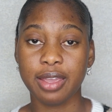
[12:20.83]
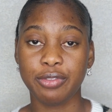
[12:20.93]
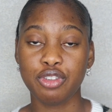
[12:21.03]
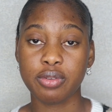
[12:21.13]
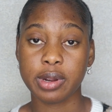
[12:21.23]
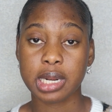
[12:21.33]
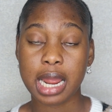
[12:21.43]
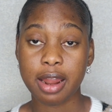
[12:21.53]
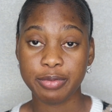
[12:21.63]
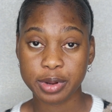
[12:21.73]
If you are an
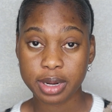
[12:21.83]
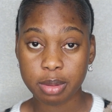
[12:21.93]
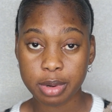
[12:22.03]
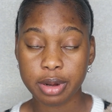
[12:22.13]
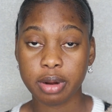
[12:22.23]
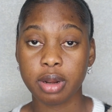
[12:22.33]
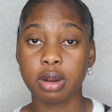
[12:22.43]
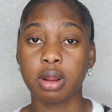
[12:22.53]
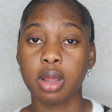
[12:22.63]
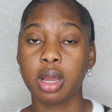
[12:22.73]
African
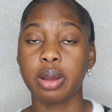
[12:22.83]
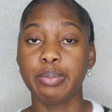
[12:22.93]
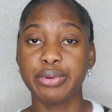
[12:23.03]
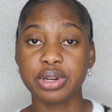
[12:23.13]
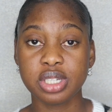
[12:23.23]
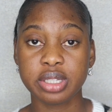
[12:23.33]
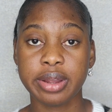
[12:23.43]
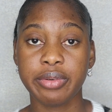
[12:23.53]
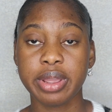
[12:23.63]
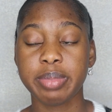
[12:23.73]
American, a British
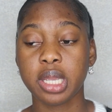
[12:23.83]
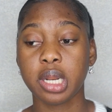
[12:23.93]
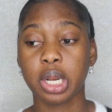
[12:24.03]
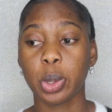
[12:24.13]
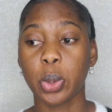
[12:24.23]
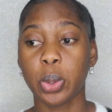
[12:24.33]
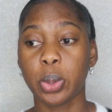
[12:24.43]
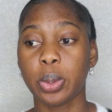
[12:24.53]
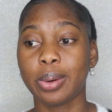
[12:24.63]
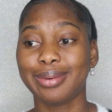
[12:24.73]
Caribbean,
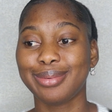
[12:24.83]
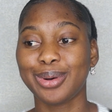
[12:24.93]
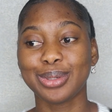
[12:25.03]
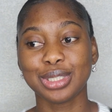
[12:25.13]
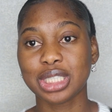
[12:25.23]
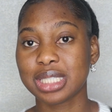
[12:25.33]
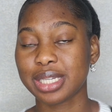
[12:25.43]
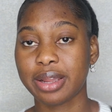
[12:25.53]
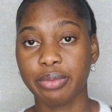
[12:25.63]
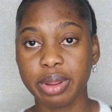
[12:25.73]
or
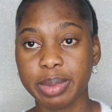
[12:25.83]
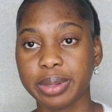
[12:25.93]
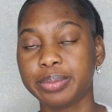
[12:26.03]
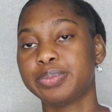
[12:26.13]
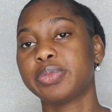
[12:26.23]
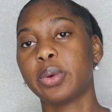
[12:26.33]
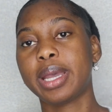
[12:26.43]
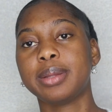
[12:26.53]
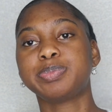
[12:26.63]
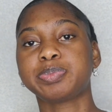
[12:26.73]
just a Caribbean,
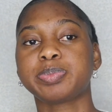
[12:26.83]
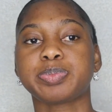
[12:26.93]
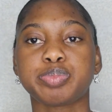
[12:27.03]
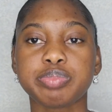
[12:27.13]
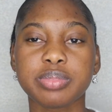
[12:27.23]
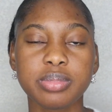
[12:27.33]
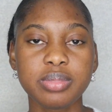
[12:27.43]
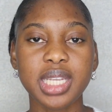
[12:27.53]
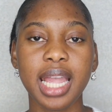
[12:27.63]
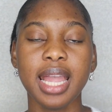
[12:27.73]
okay?
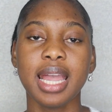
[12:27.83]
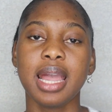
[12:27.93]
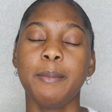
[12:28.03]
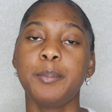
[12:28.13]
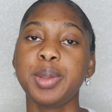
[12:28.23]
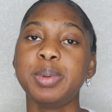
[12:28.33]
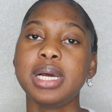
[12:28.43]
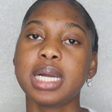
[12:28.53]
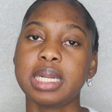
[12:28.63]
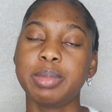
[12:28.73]
People
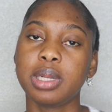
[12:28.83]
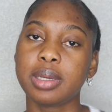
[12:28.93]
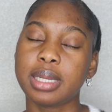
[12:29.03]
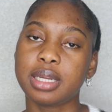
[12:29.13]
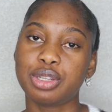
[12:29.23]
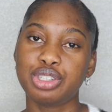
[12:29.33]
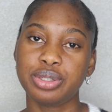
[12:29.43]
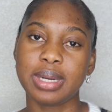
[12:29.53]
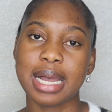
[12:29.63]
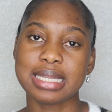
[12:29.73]
are gonna be looking at
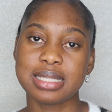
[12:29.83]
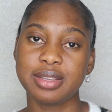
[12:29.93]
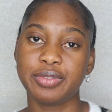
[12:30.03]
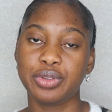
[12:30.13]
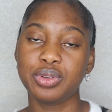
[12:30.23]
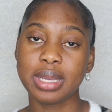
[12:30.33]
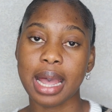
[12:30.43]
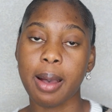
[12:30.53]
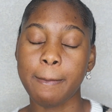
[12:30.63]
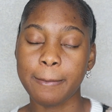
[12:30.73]
you as if you
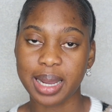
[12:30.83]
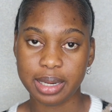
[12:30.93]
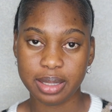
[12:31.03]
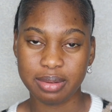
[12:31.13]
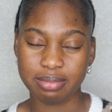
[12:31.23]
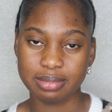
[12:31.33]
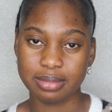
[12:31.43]
got money,